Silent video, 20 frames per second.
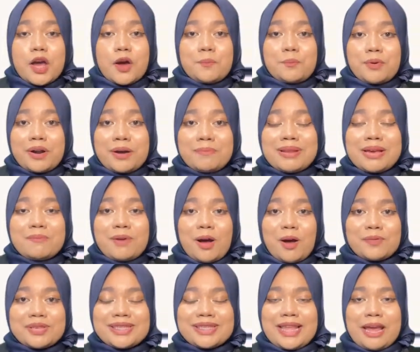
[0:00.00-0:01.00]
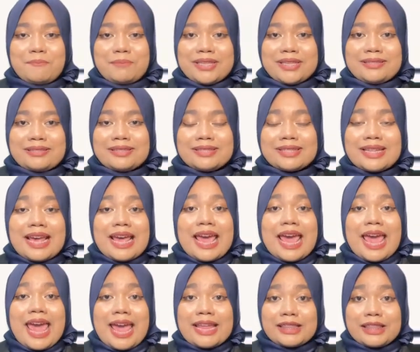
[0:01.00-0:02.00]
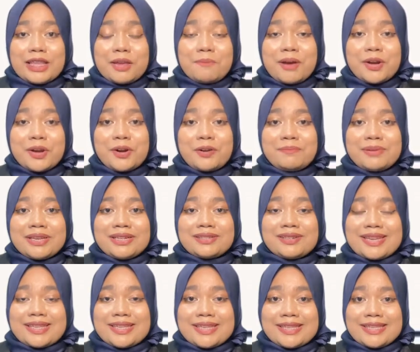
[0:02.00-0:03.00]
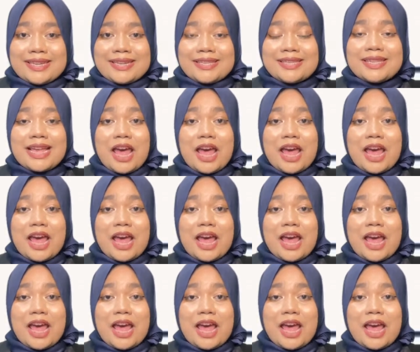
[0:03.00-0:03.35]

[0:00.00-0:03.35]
Problem of statement. Antimicrobial resistance